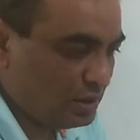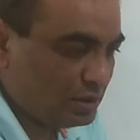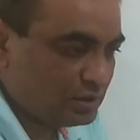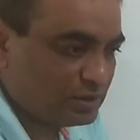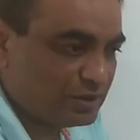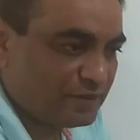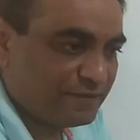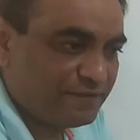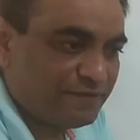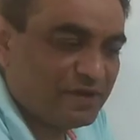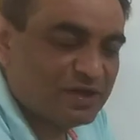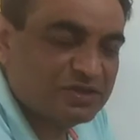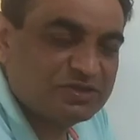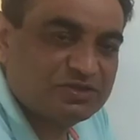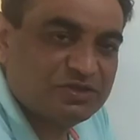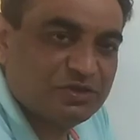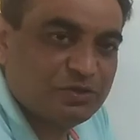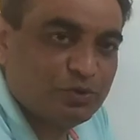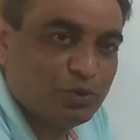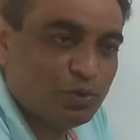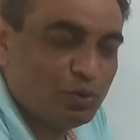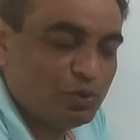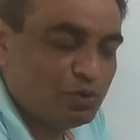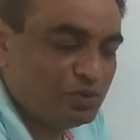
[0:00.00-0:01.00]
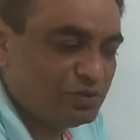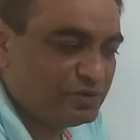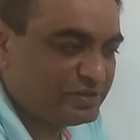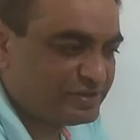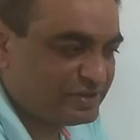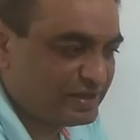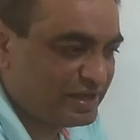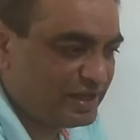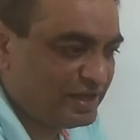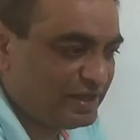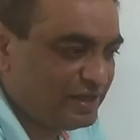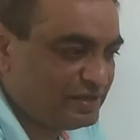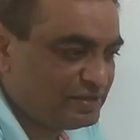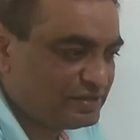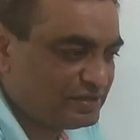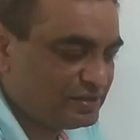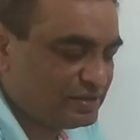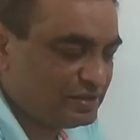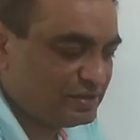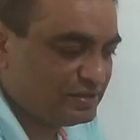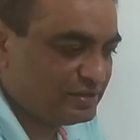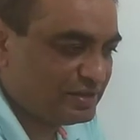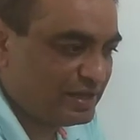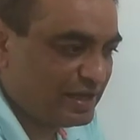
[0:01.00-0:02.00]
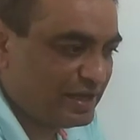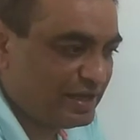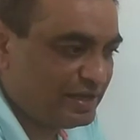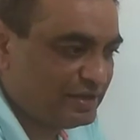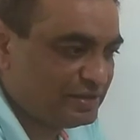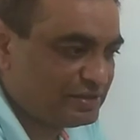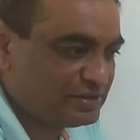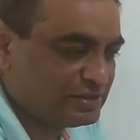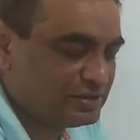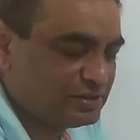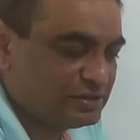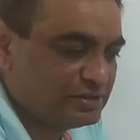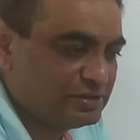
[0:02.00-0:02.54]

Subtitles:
The first rule says that